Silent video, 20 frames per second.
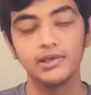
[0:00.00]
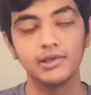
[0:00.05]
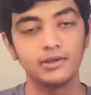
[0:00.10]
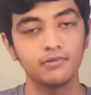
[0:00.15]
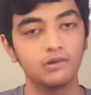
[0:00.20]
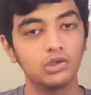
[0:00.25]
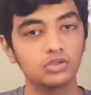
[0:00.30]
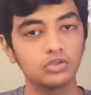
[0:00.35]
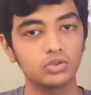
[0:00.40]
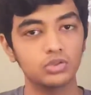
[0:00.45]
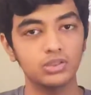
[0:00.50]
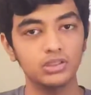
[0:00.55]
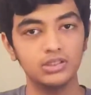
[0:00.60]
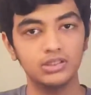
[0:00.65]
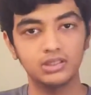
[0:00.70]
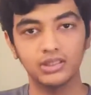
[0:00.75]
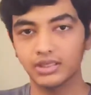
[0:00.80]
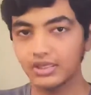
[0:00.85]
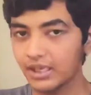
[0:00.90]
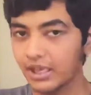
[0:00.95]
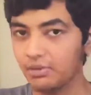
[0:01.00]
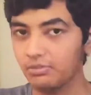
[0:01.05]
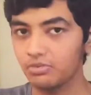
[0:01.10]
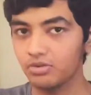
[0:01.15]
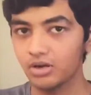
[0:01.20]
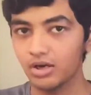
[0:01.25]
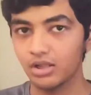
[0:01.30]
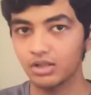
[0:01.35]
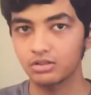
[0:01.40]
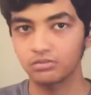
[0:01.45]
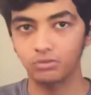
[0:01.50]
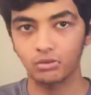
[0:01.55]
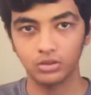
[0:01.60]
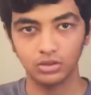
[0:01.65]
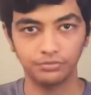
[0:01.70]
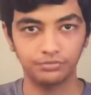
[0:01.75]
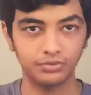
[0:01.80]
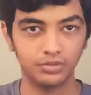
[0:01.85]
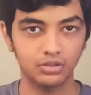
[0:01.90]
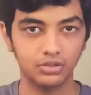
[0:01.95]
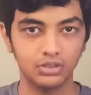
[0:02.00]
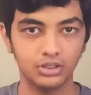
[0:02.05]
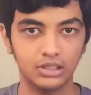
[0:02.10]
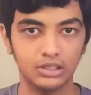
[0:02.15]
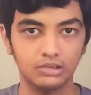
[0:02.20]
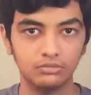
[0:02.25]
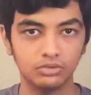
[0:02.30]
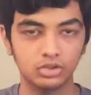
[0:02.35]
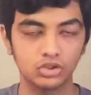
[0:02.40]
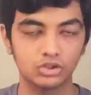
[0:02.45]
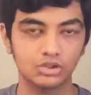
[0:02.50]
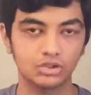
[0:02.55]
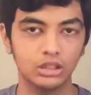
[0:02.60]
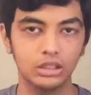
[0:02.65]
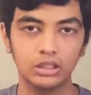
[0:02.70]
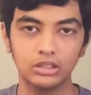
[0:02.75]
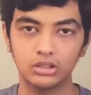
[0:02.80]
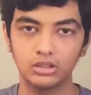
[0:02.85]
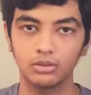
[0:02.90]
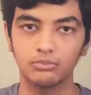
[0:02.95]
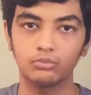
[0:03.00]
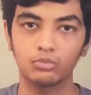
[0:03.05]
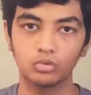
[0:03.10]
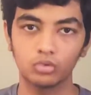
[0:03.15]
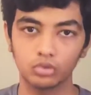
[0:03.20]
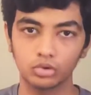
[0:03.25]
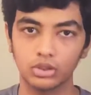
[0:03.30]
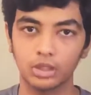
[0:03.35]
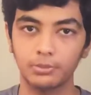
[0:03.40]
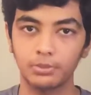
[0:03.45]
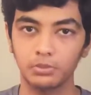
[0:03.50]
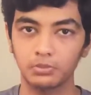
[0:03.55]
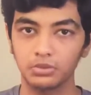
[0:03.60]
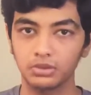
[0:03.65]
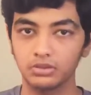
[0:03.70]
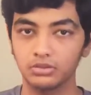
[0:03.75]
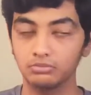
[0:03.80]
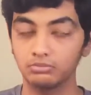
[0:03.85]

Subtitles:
Eventually the cameras for the front side, which is the more capable,